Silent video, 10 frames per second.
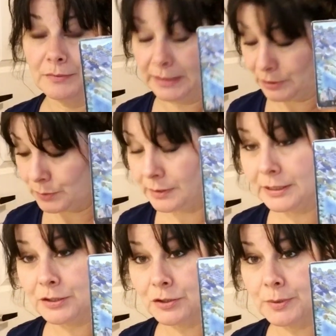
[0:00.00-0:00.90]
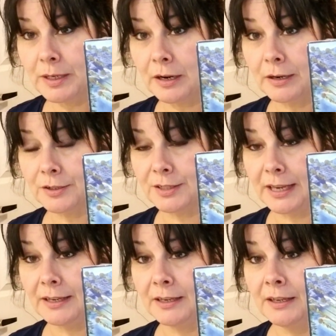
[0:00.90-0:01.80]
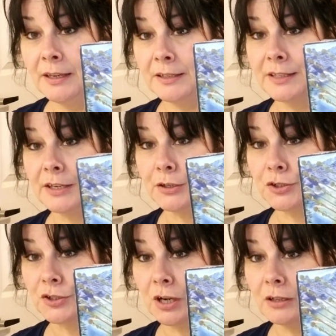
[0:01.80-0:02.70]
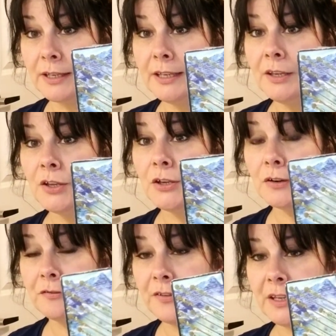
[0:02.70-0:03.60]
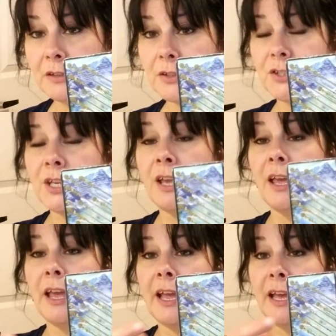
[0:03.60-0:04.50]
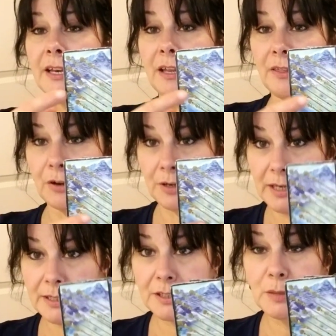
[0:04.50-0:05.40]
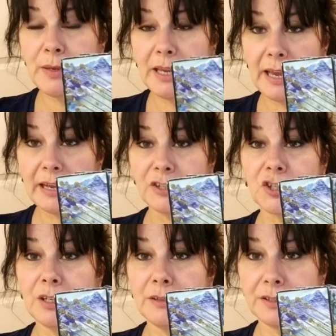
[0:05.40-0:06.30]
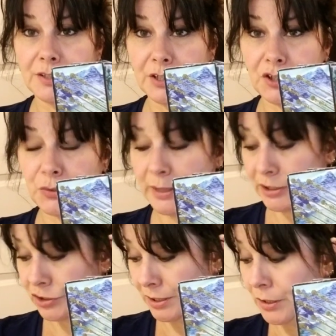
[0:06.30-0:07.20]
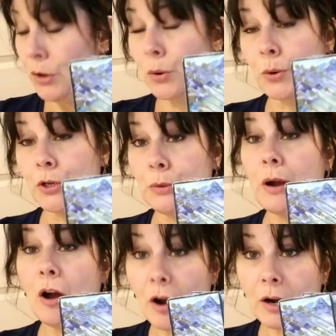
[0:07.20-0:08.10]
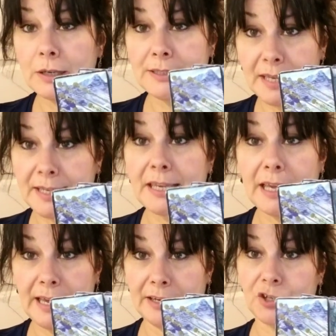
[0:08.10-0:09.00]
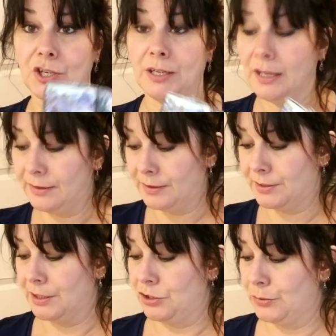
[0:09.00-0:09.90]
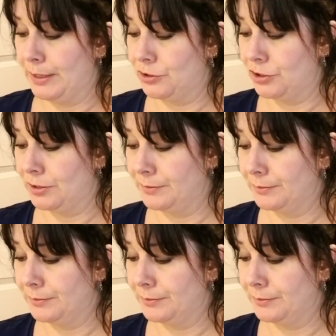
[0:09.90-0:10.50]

That's what these three cards say, is that you're stalling your feels and there needs to be action in the situation or you are taking action in the situation.